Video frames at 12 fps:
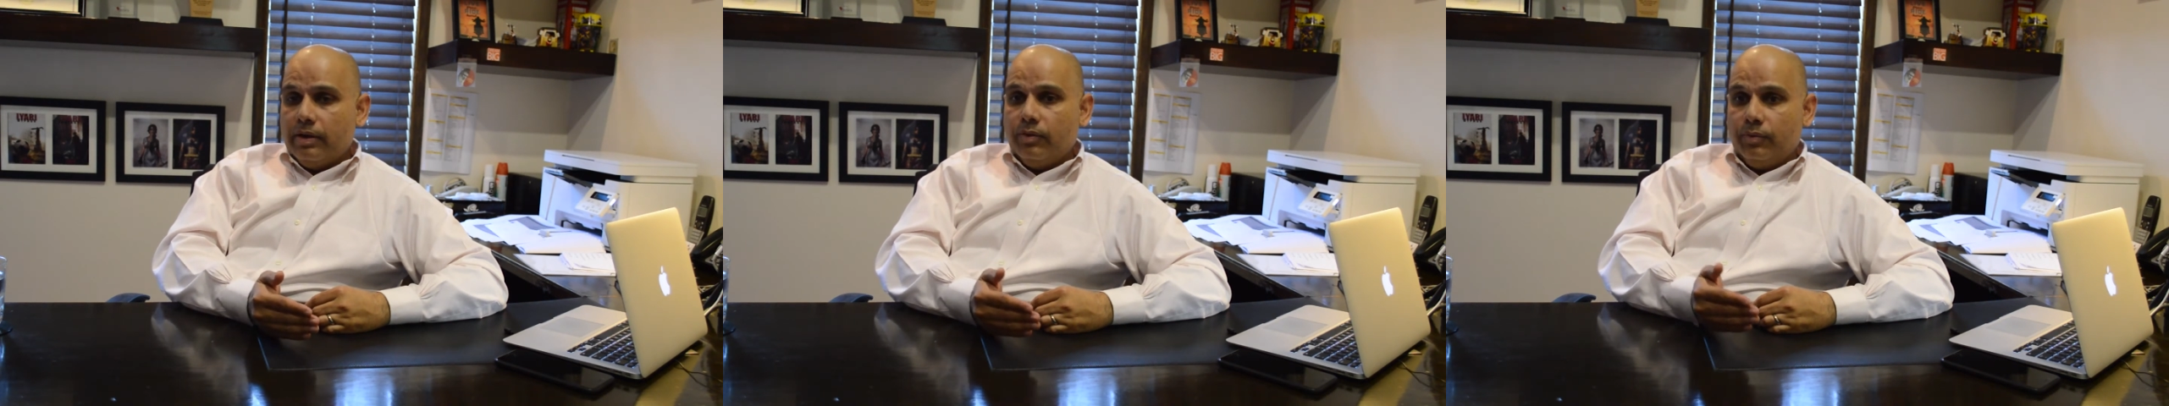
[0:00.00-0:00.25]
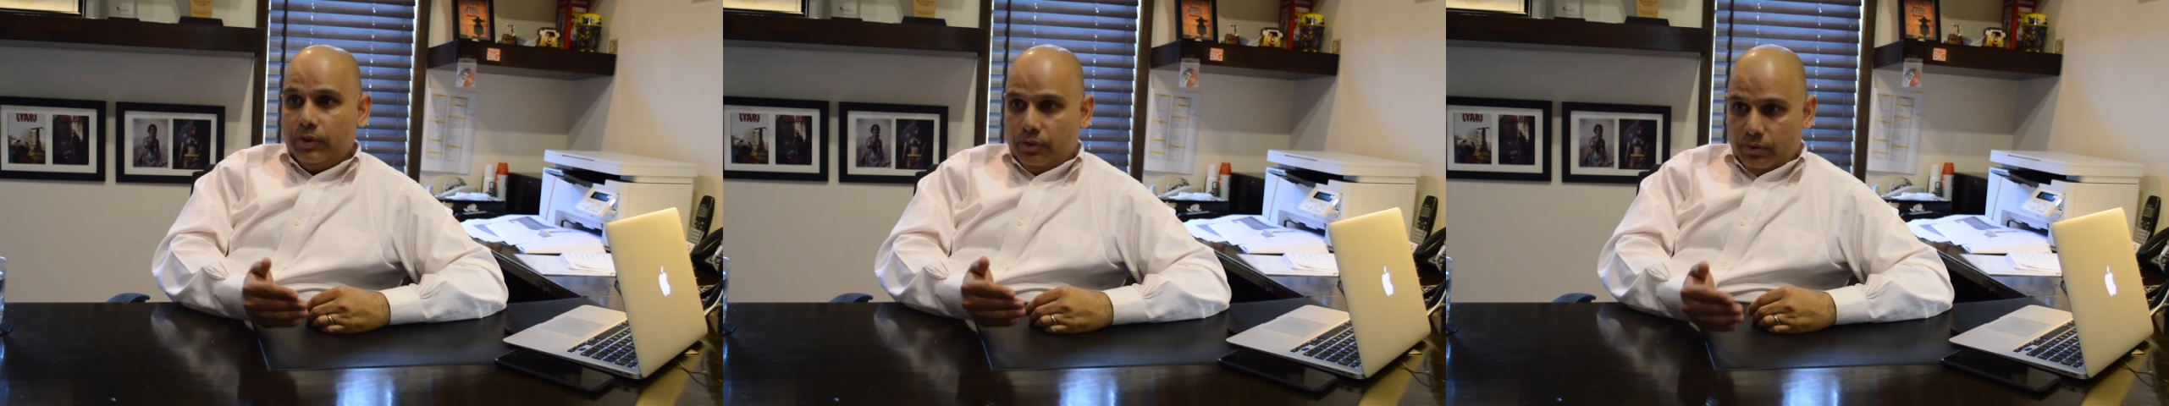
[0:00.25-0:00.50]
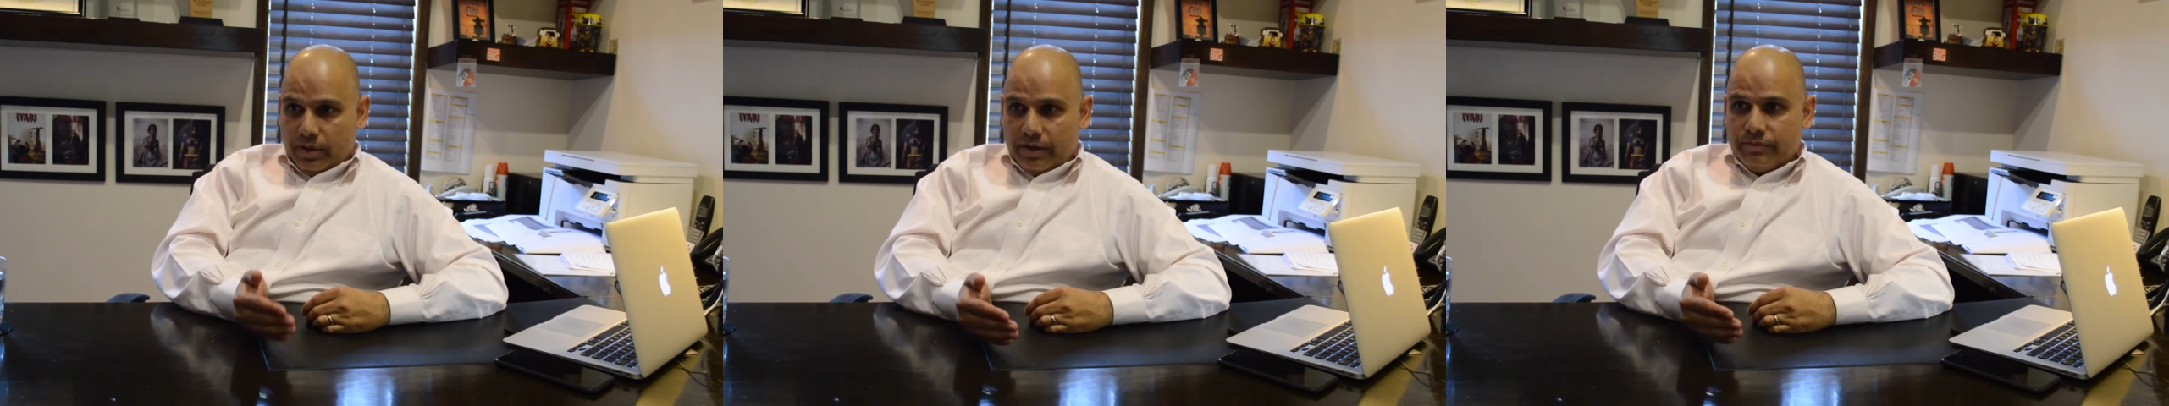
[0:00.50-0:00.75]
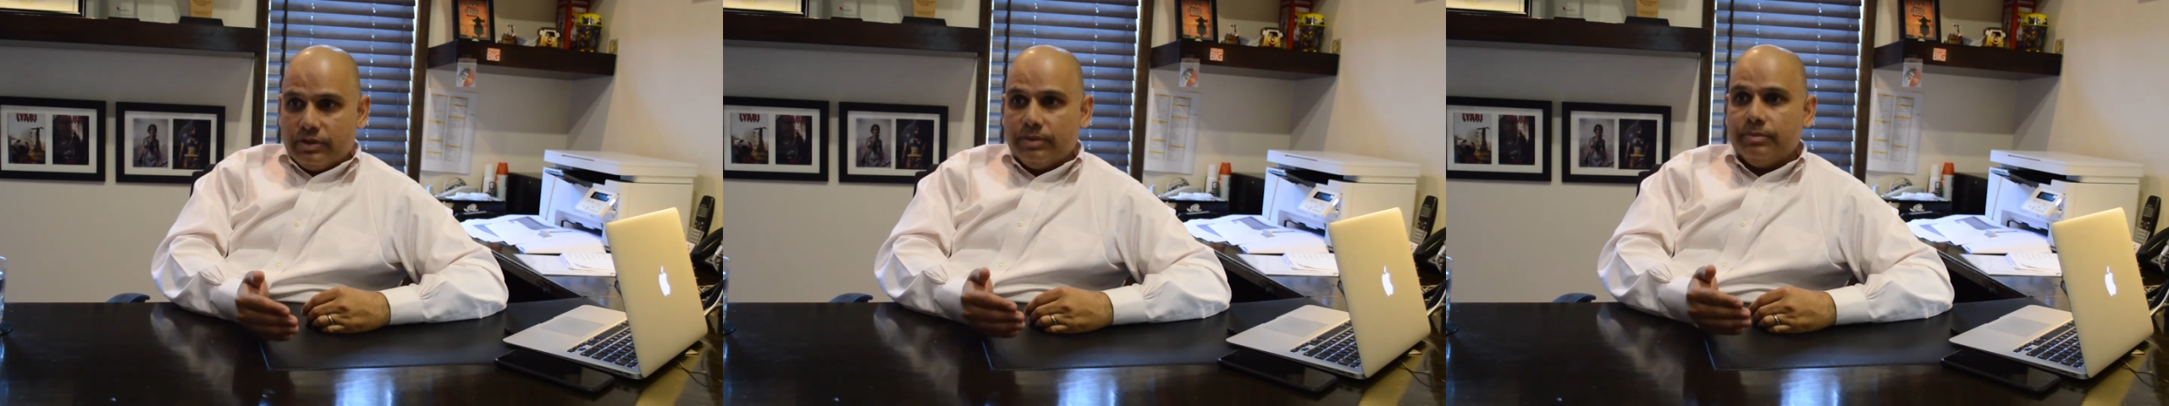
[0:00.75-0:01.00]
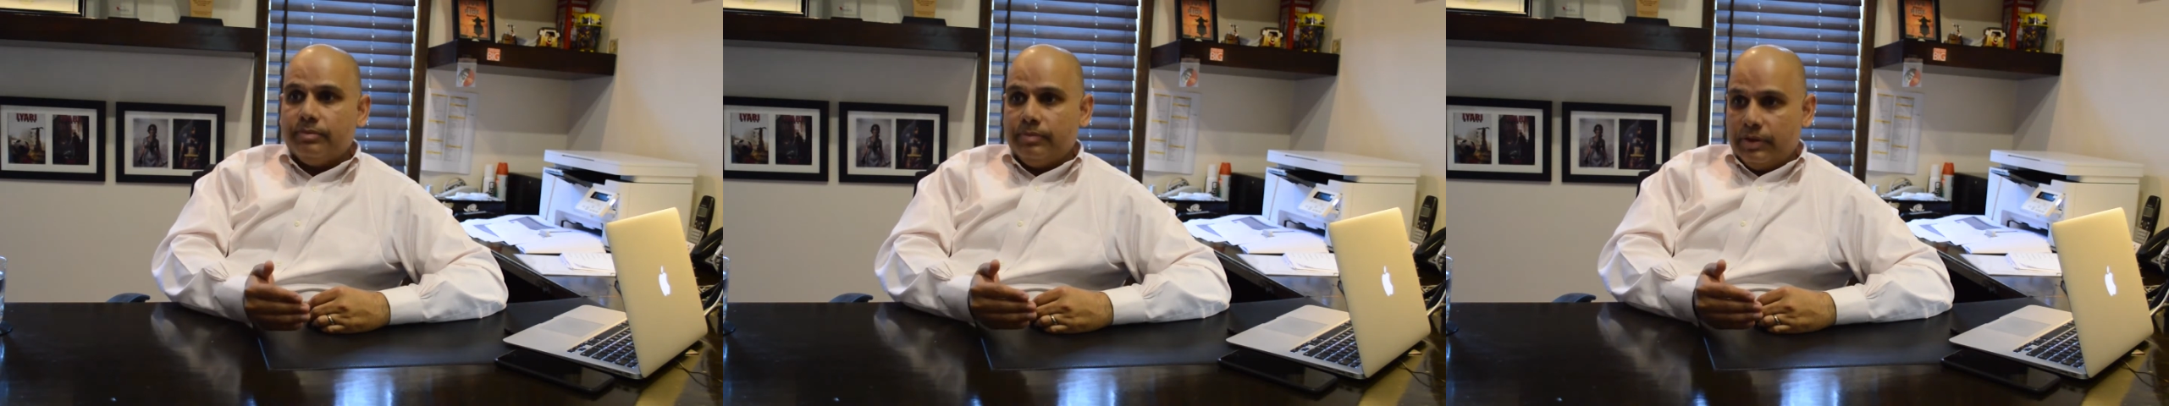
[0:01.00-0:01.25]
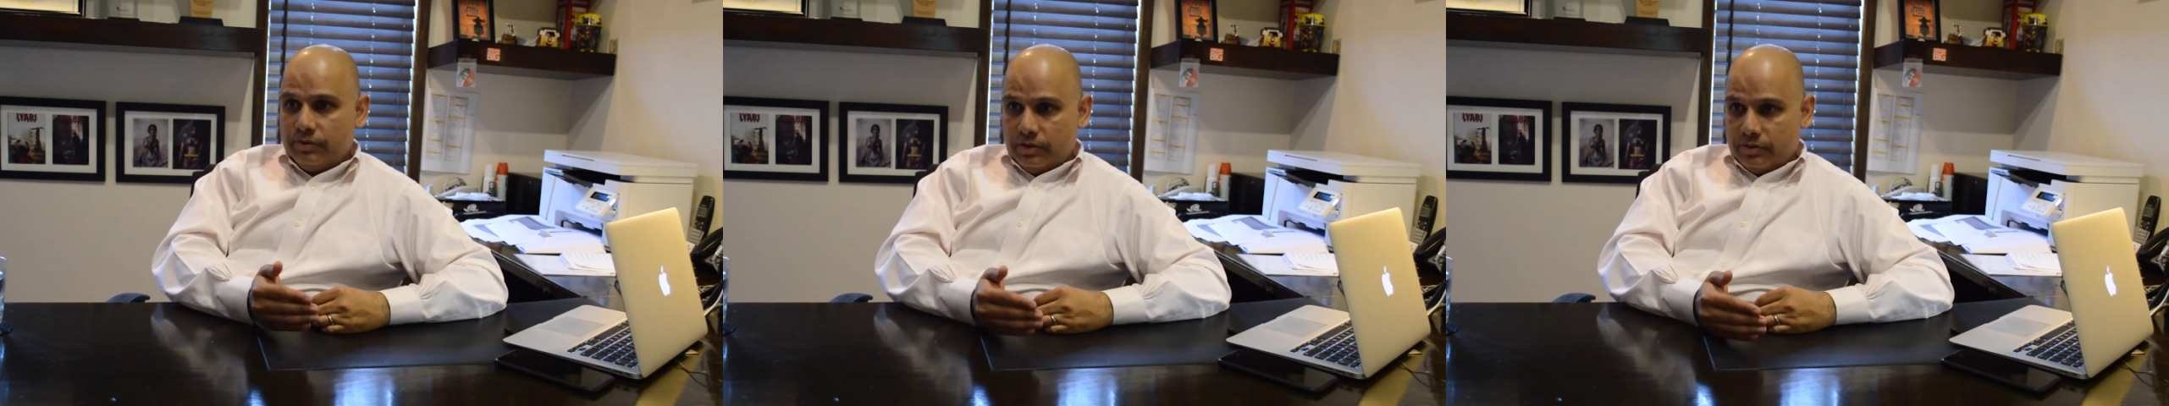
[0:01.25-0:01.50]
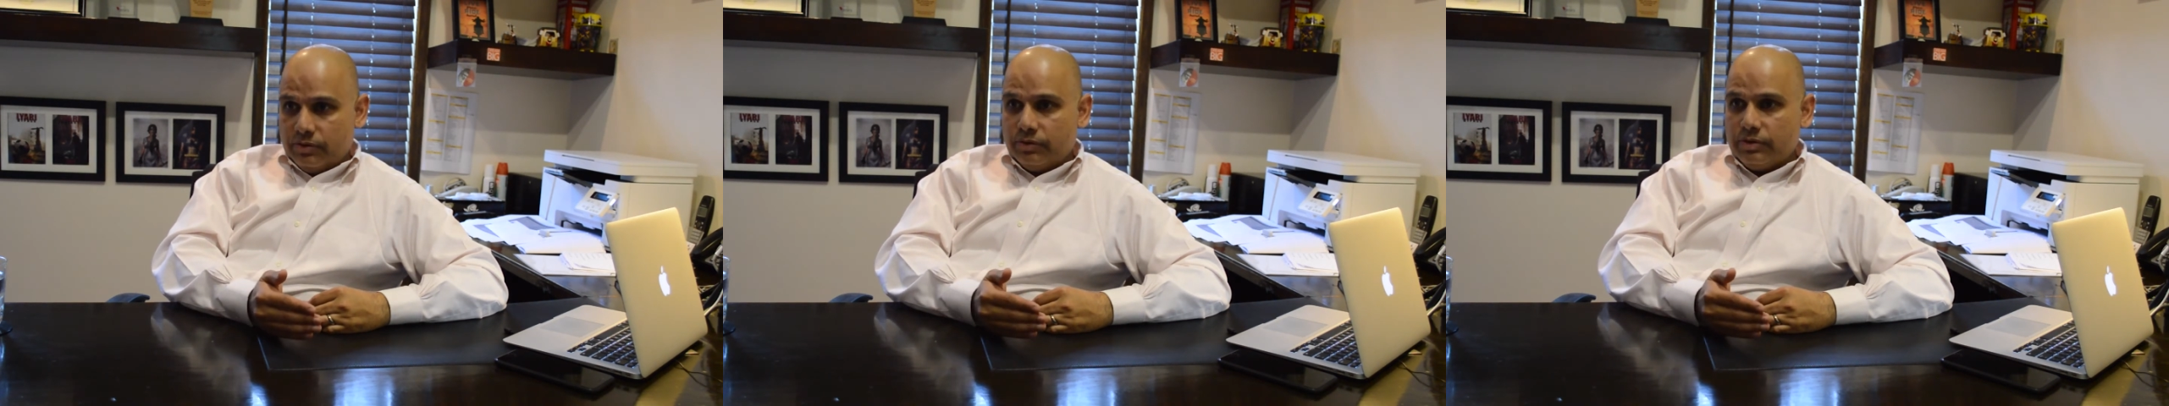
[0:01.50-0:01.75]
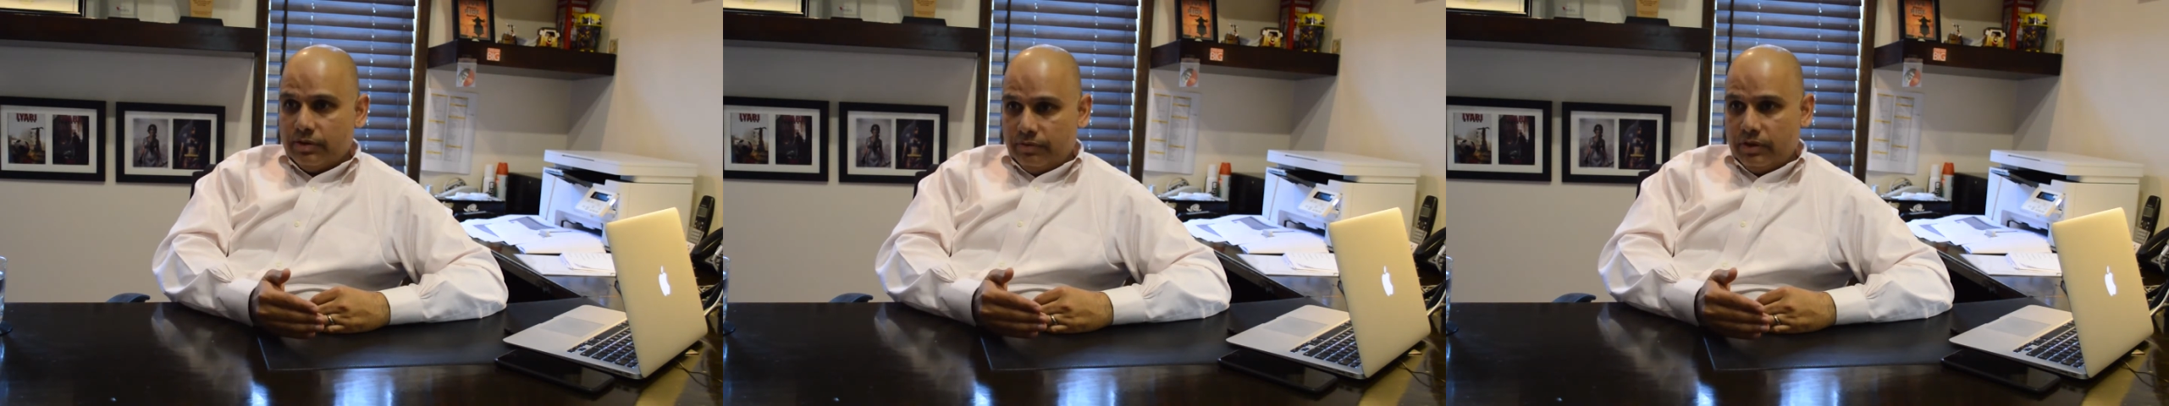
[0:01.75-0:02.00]
We do have some metrics on
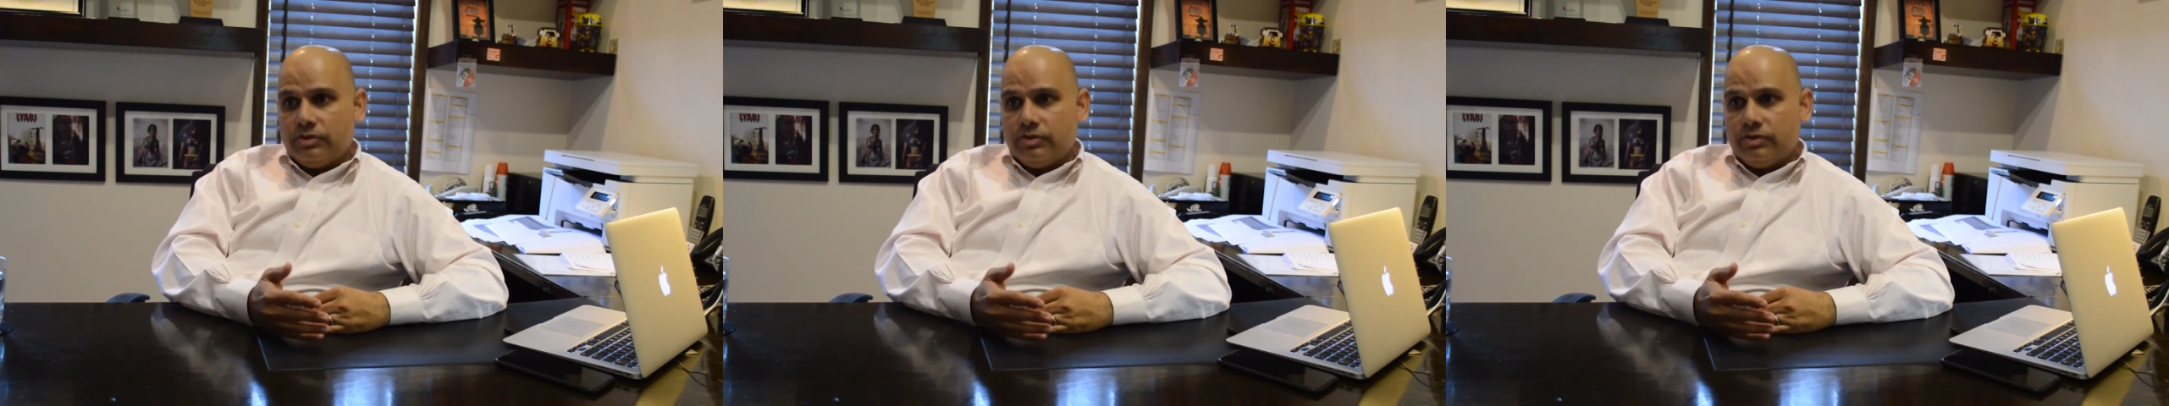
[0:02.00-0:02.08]
TV,